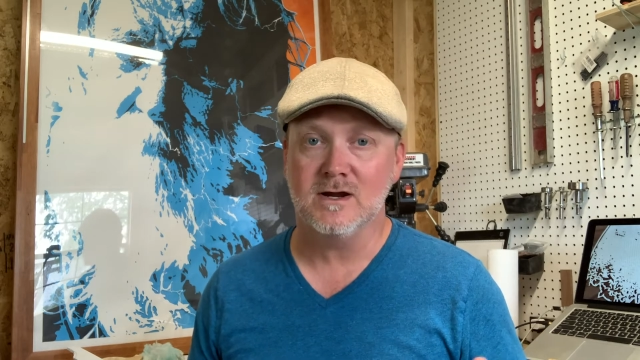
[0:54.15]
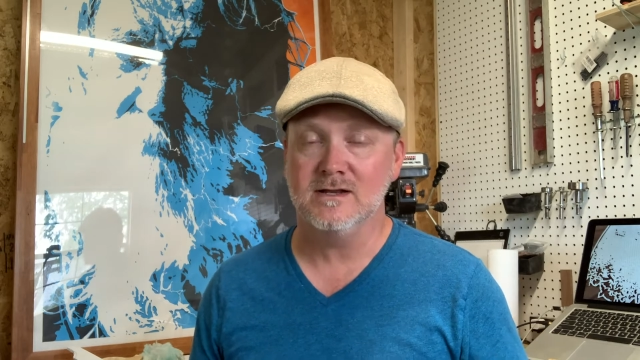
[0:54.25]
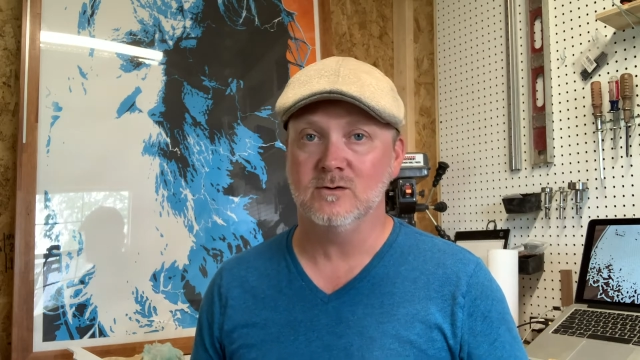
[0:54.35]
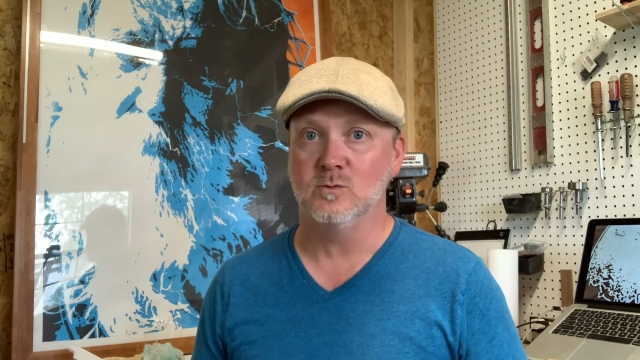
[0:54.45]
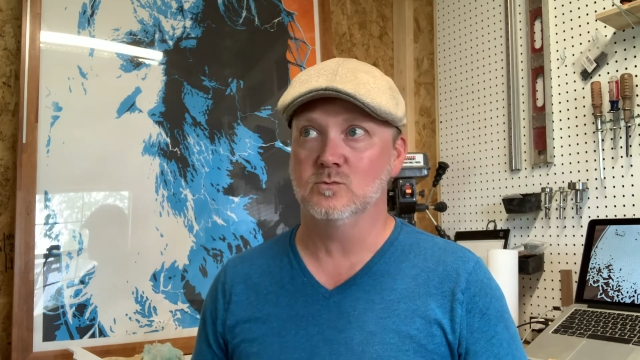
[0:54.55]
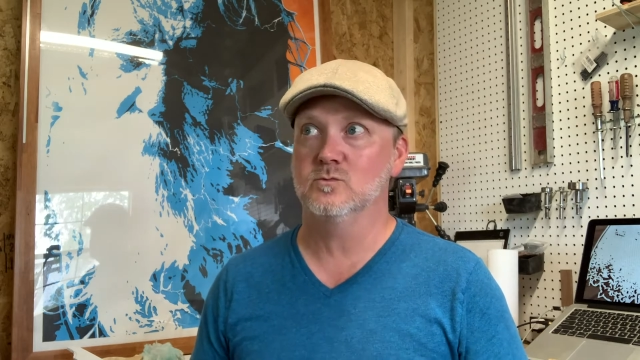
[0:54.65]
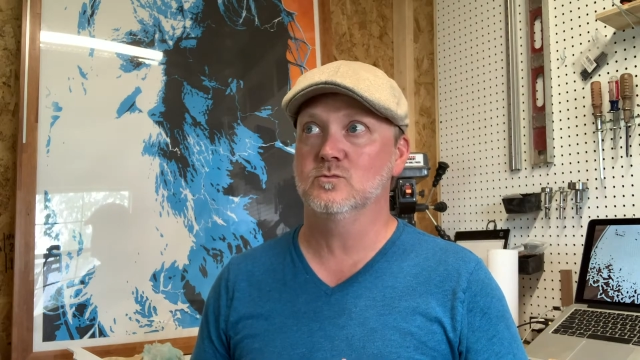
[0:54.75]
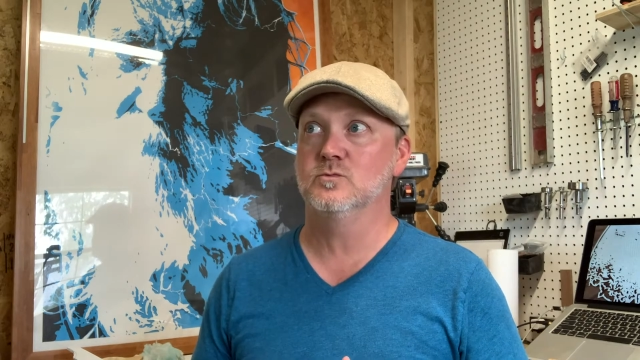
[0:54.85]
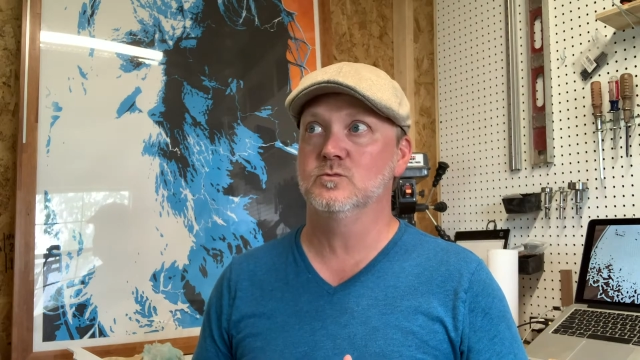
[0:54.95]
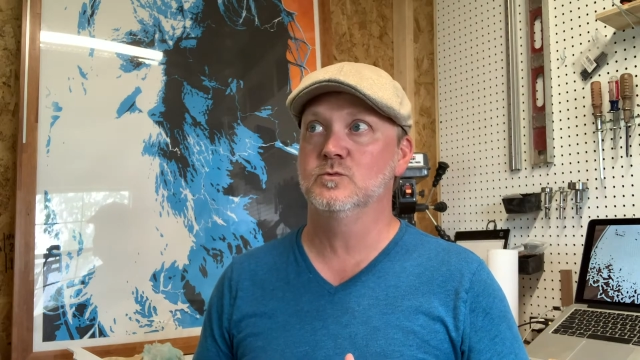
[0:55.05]
I don't
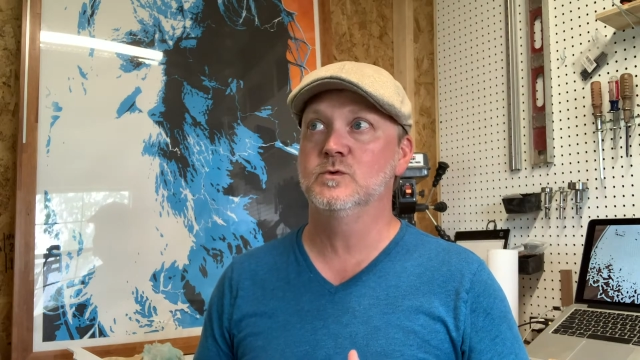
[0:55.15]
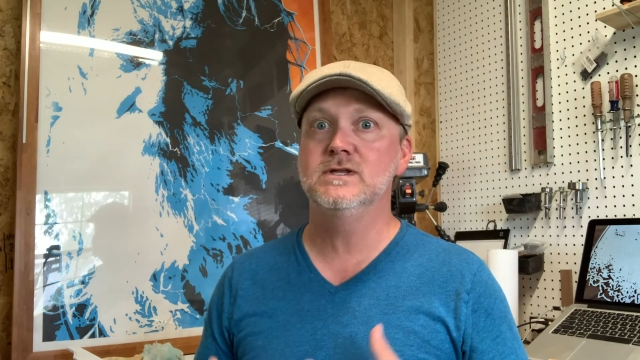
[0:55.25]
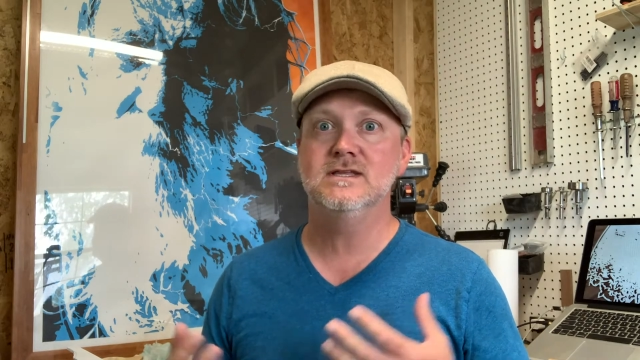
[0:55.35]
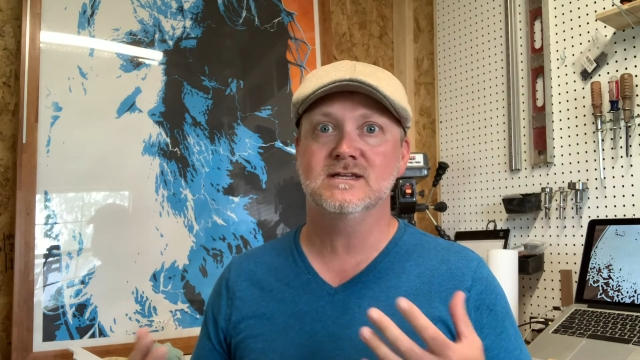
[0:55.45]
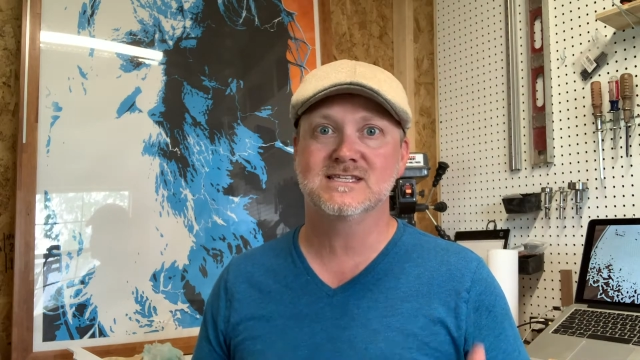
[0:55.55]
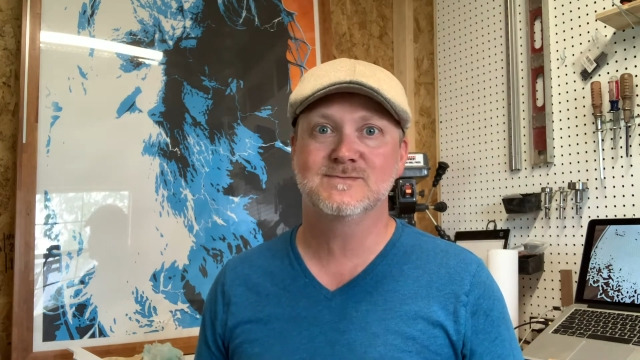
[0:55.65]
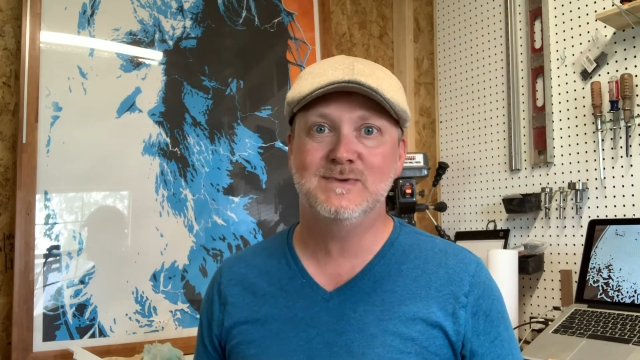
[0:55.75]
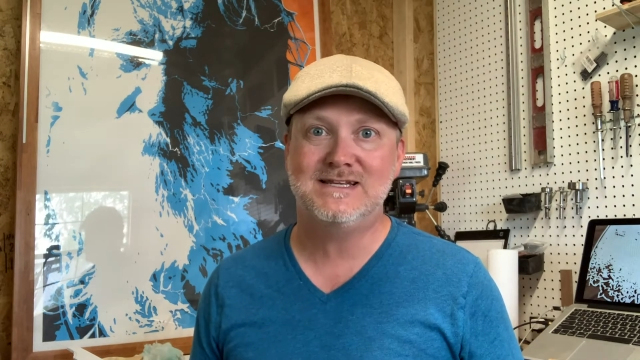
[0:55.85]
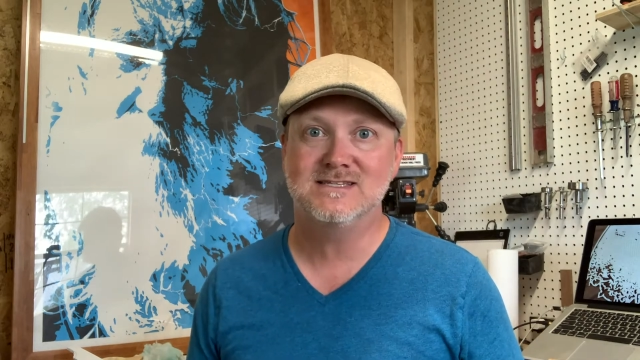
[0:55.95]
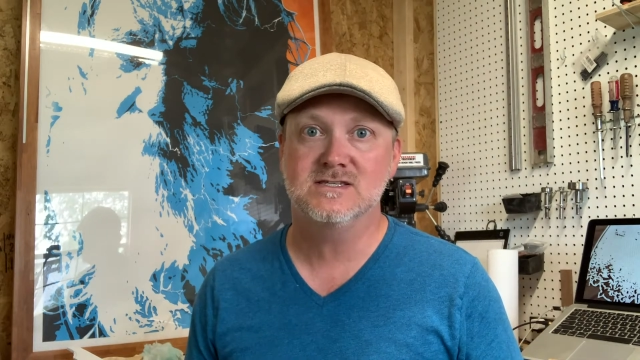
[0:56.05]
really
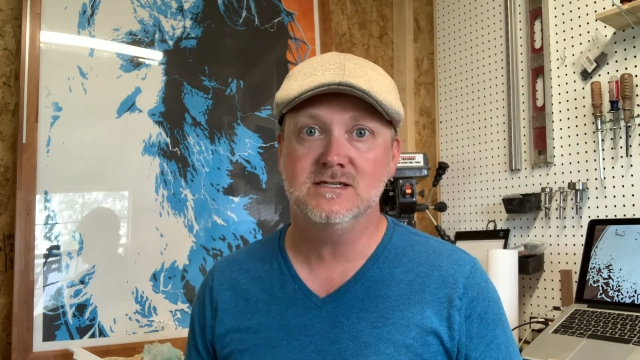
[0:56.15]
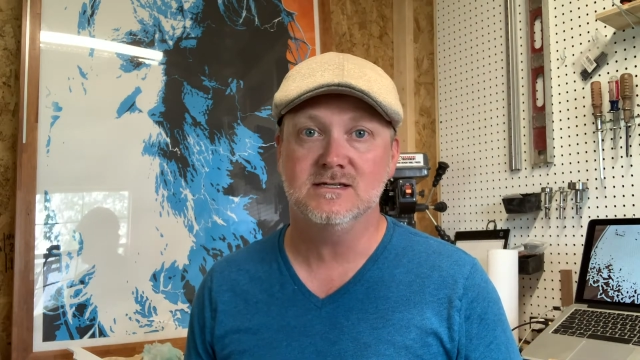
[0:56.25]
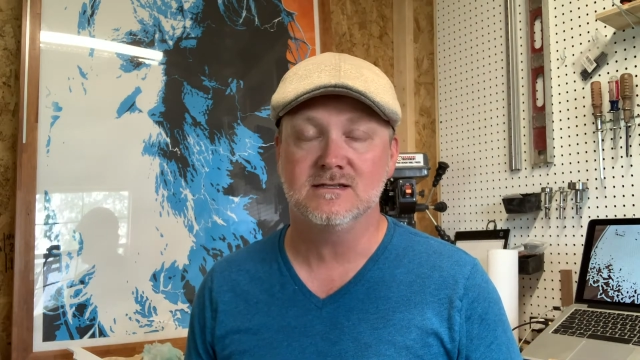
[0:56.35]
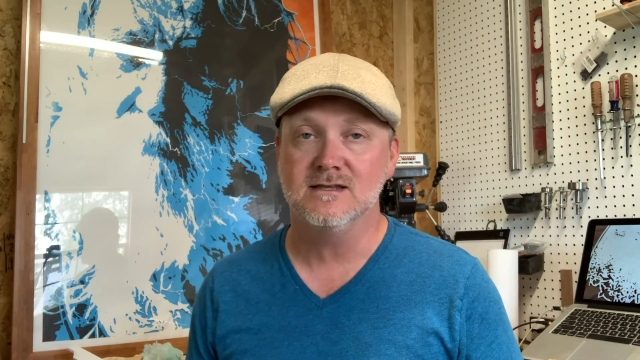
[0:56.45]
expect to see it.